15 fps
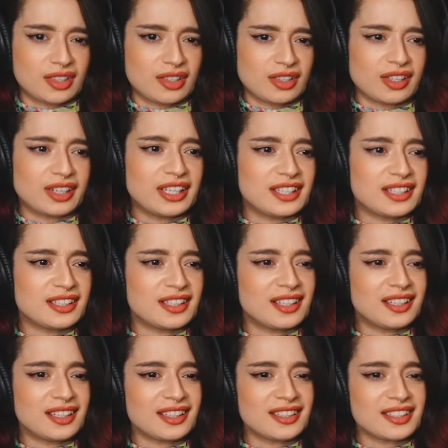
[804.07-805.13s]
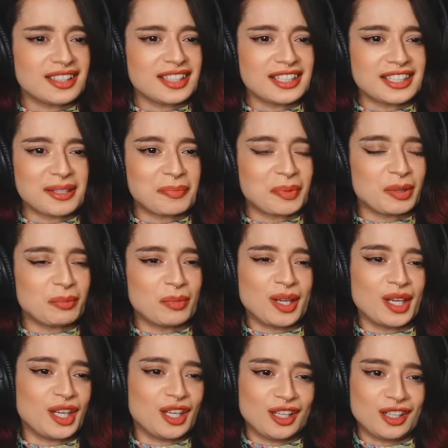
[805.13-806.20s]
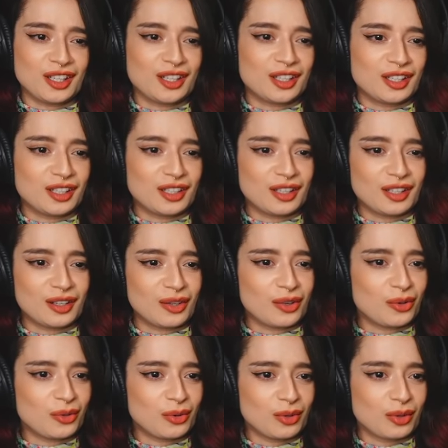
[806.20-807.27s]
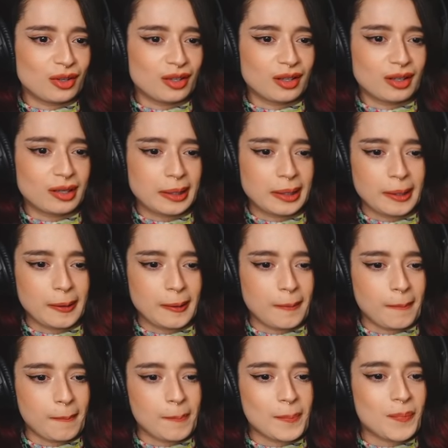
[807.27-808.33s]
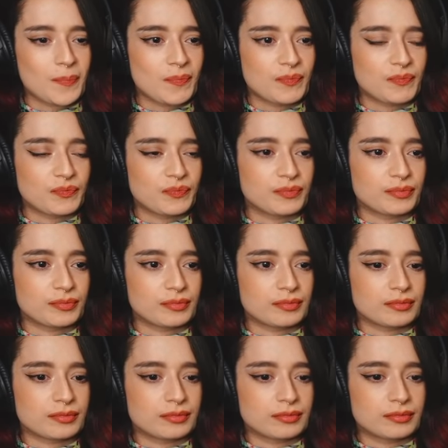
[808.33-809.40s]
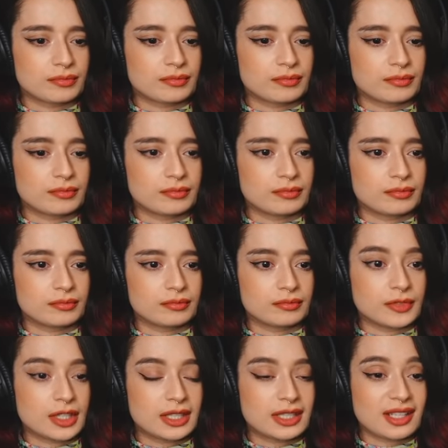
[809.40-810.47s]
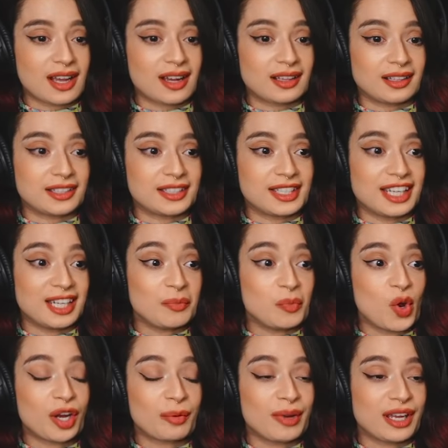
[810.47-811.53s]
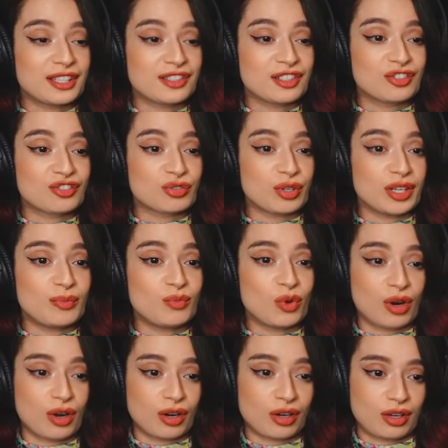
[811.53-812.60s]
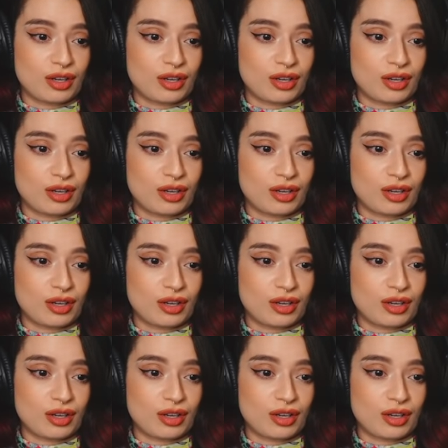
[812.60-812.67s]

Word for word: He doesn't need to be mean, you know. It's all about teamwork. Everybody stick together. Exactly. Teamwork makes the dream work.